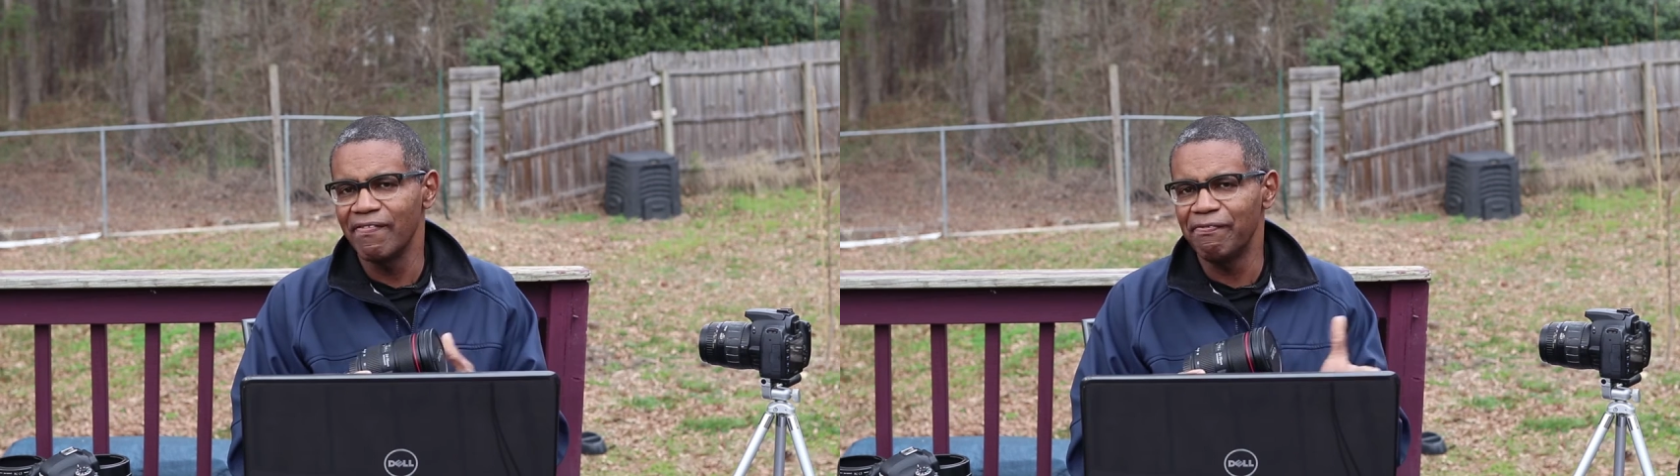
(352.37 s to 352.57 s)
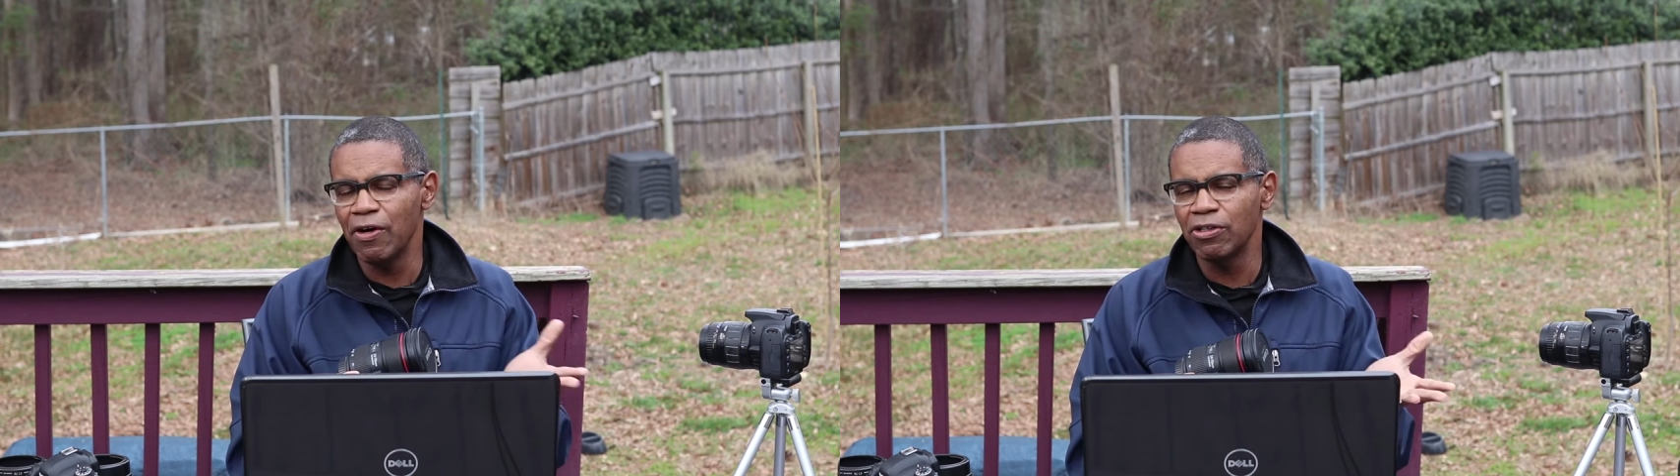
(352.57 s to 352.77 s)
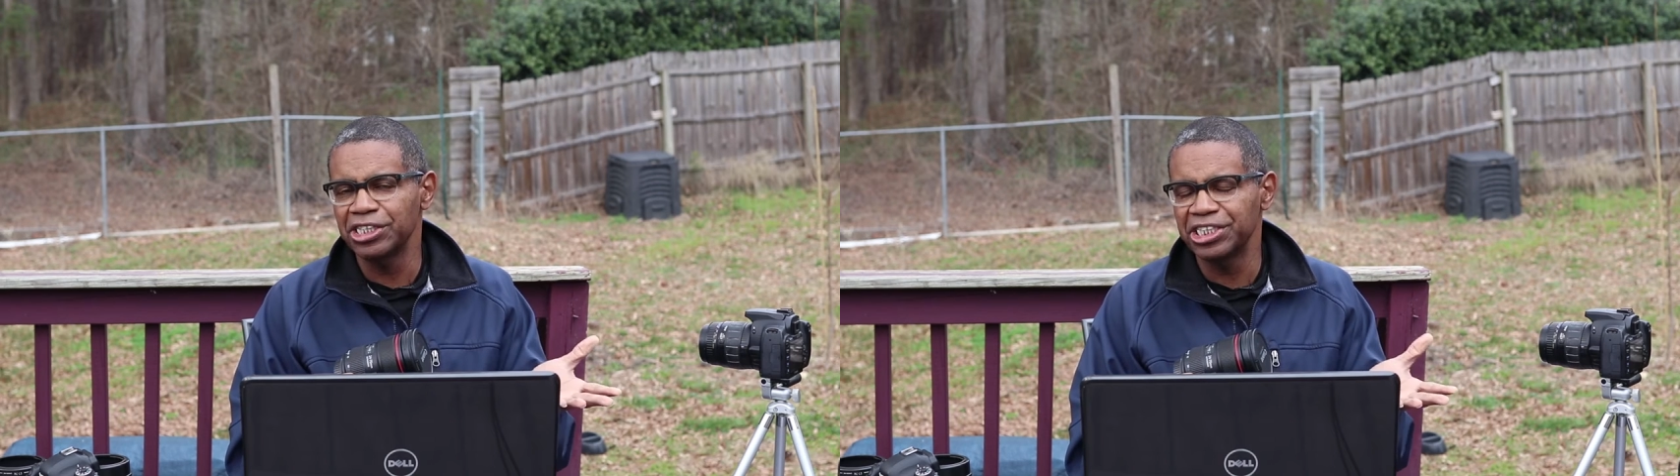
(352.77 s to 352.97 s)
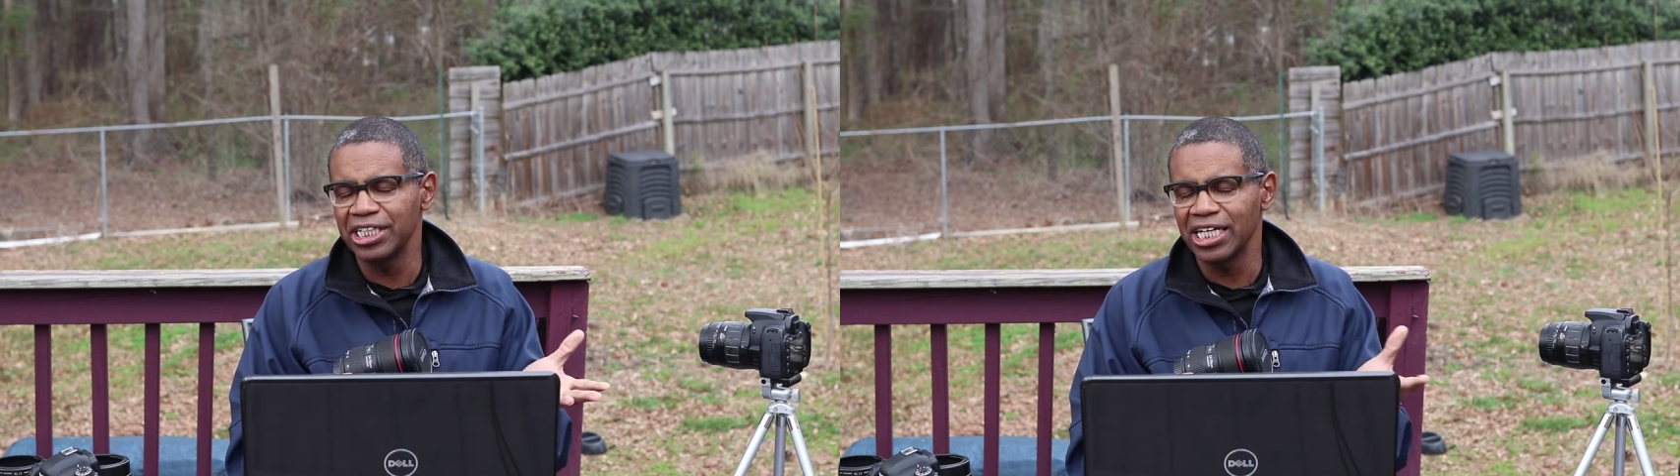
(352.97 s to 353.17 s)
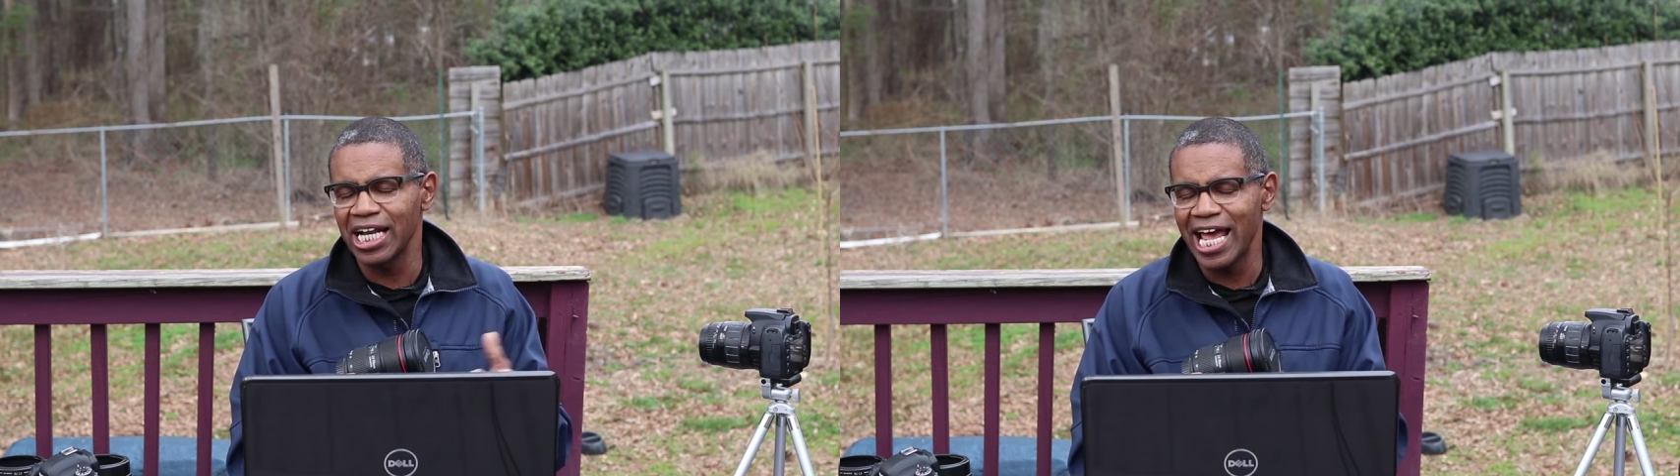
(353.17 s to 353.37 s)

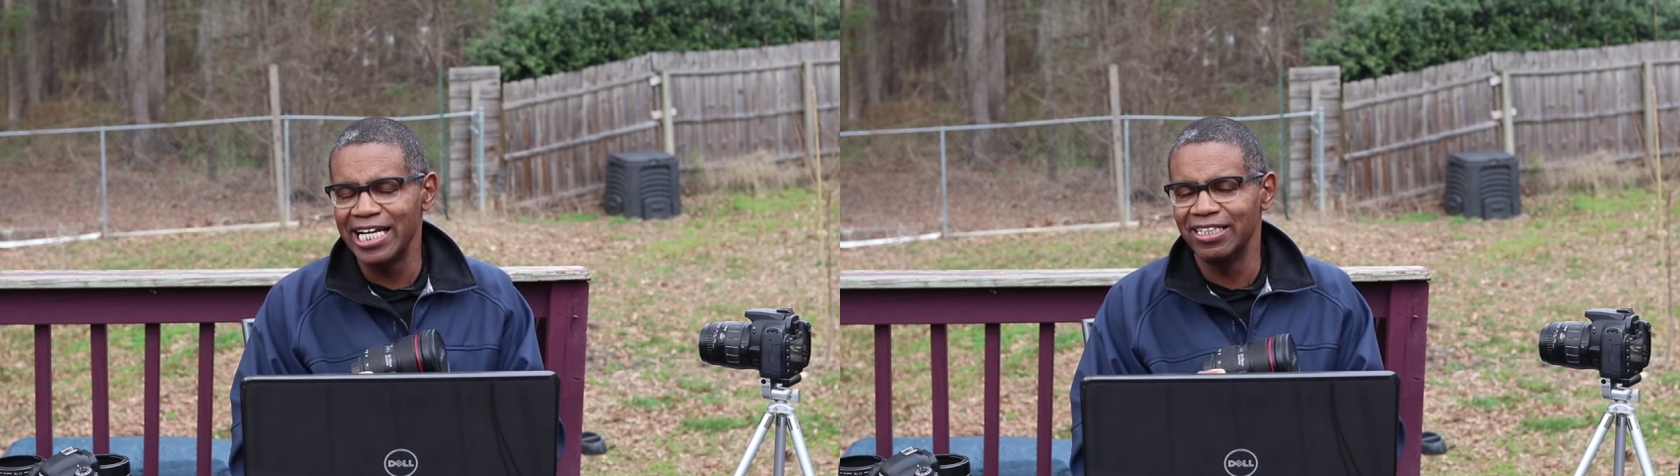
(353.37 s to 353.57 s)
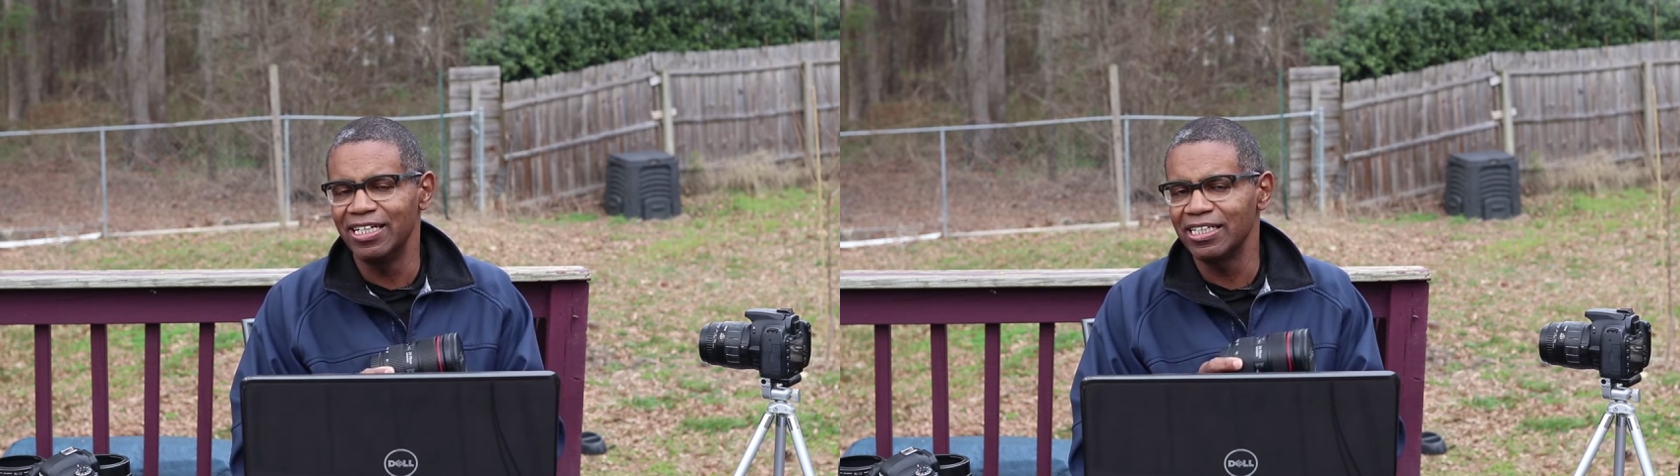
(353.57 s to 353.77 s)
focusing light,